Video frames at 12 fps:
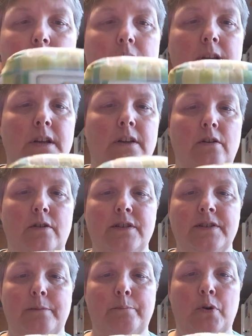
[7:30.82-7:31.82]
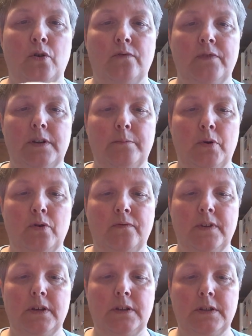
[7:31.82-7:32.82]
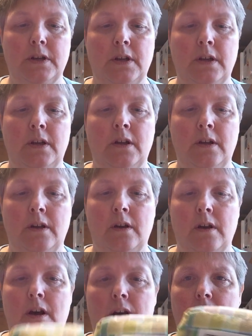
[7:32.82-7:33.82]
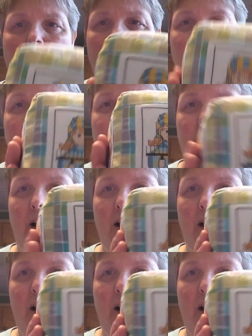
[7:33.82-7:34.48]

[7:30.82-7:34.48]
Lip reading: in here isn't perfect. I wish I could